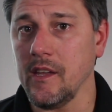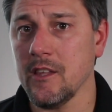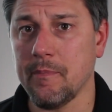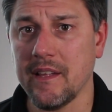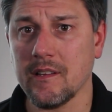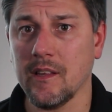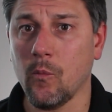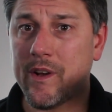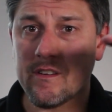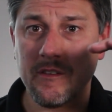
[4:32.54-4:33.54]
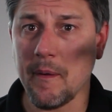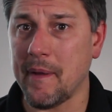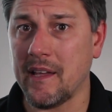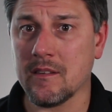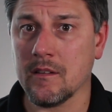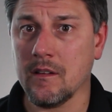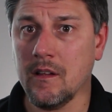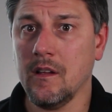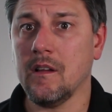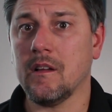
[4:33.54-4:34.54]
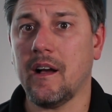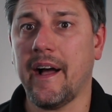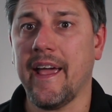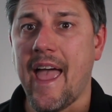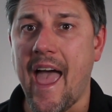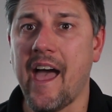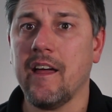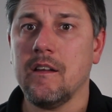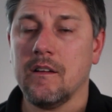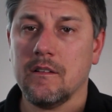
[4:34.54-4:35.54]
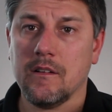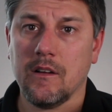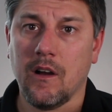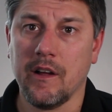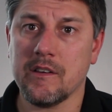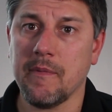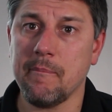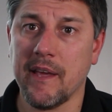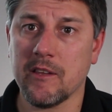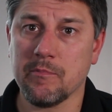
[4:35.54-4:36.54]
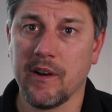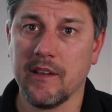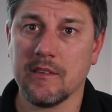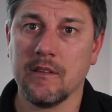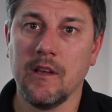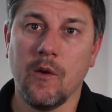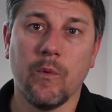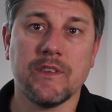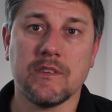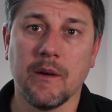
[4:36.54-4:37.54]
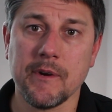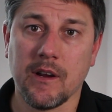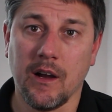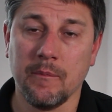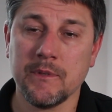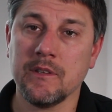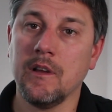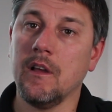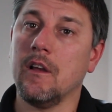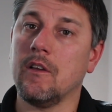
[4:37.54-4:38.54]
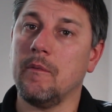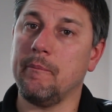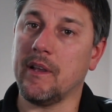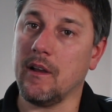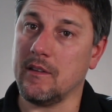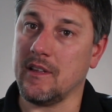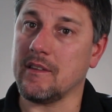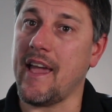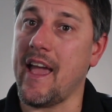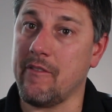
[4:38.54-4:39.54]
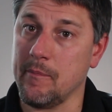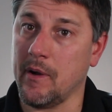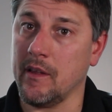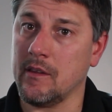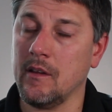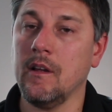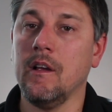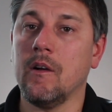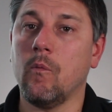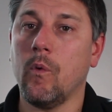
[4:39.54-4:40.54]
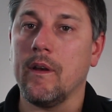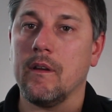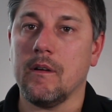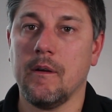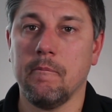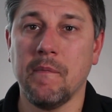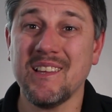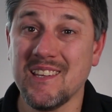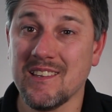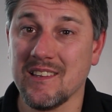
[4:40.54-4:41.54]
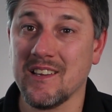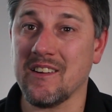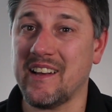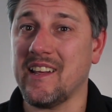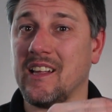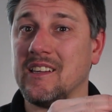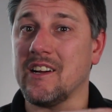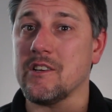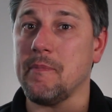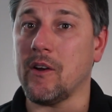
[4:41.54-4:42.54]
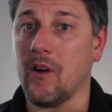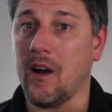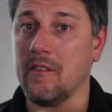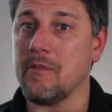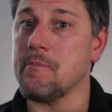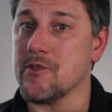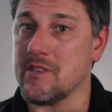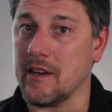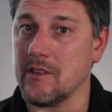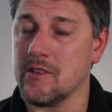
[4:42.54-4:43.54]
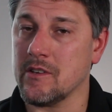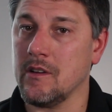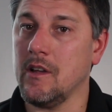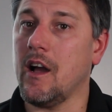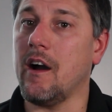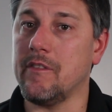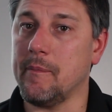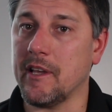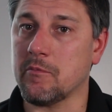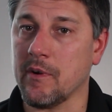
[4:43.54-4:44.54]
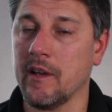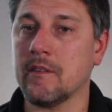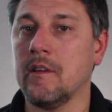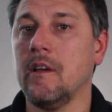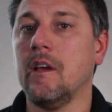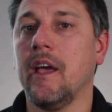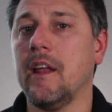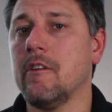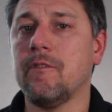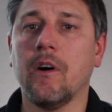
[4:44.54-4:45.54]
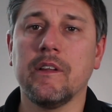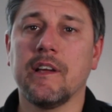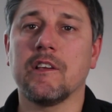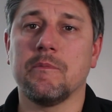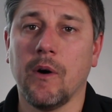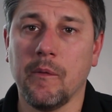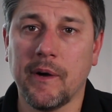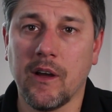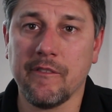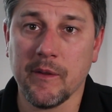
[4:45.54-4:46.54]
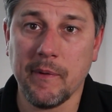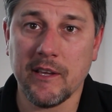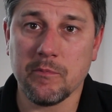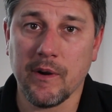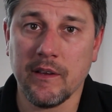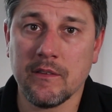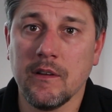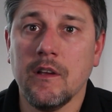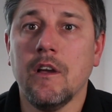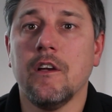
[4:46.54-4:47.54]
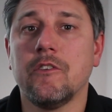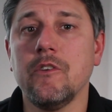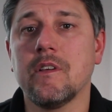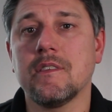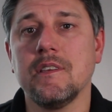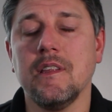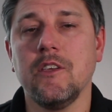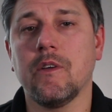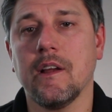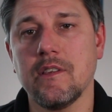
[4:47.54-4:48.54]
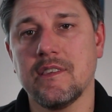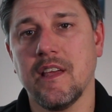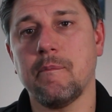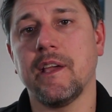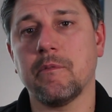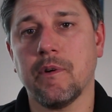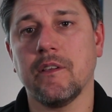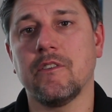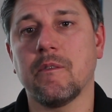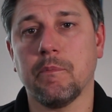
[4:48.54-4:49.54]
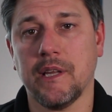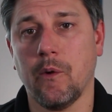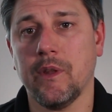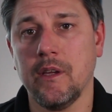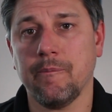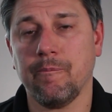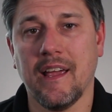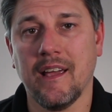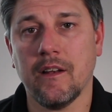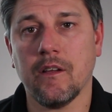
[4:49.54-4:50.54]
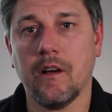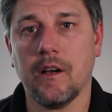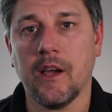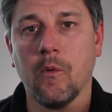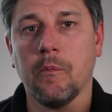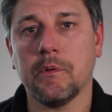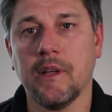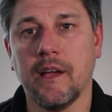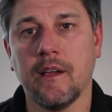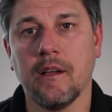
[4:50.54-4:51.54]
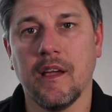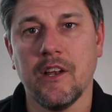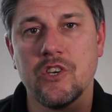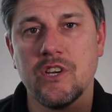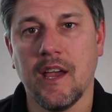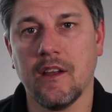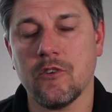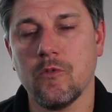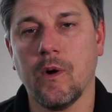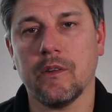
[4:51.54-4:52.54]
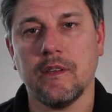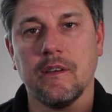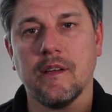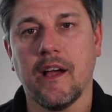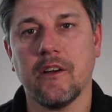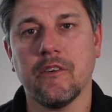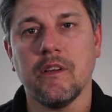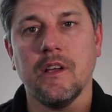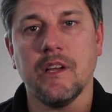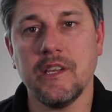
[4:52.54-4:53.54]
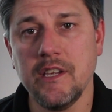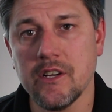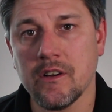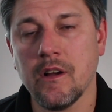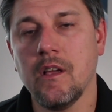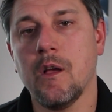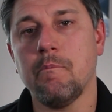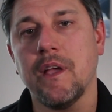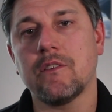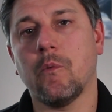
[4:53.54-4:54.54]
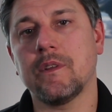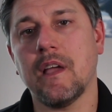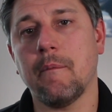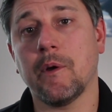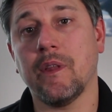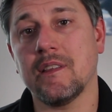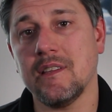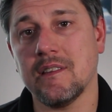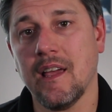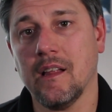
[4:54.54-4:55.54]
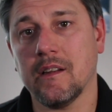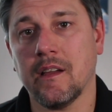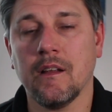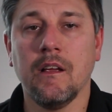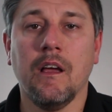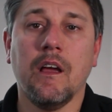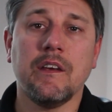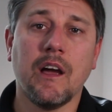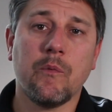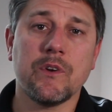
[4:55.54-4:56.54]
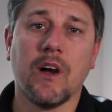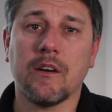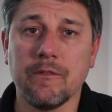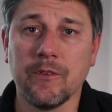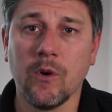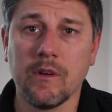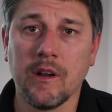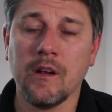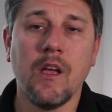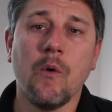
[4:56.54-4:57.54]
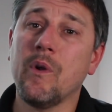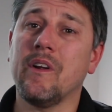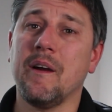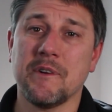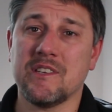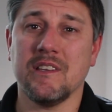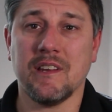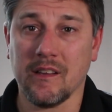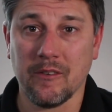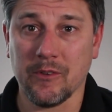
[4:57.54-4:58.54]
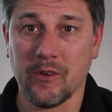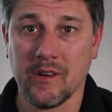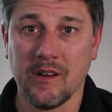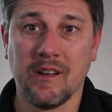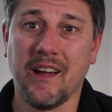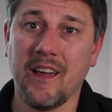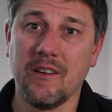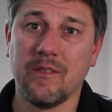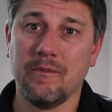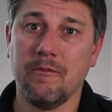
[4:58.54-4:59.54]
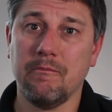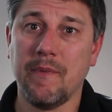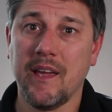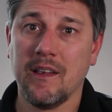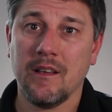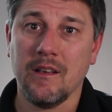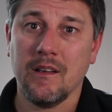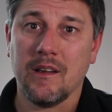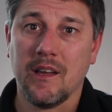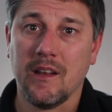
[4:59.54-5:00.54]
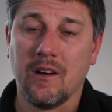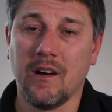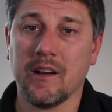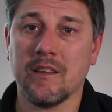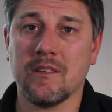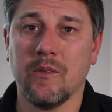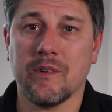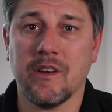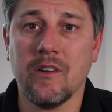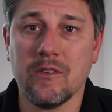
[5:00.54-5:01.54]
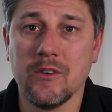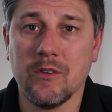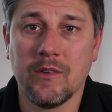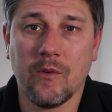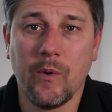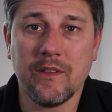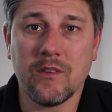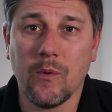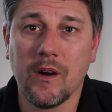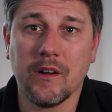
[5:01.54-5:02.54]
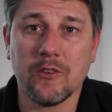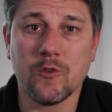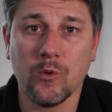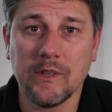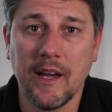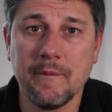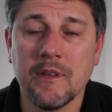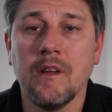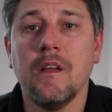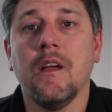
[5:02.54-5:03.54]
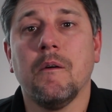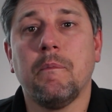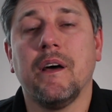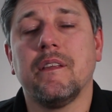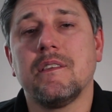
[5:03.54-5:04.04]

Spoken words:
is basically winter is my base. I add onto my base price when summer comes, because that's a heavy month. When mud season is here, I take a large amount off, percentage of the base price, and in fall I take a small amount off of the base price. So you can see that you can actually set a base price so you can play with it, and it will play and change throughout the entire year based on what's happening with that seasonality. Now if we're talking Florida, we don't have much seasonality in Florida. I have May and August, which I don't do quite so well because of school times, but the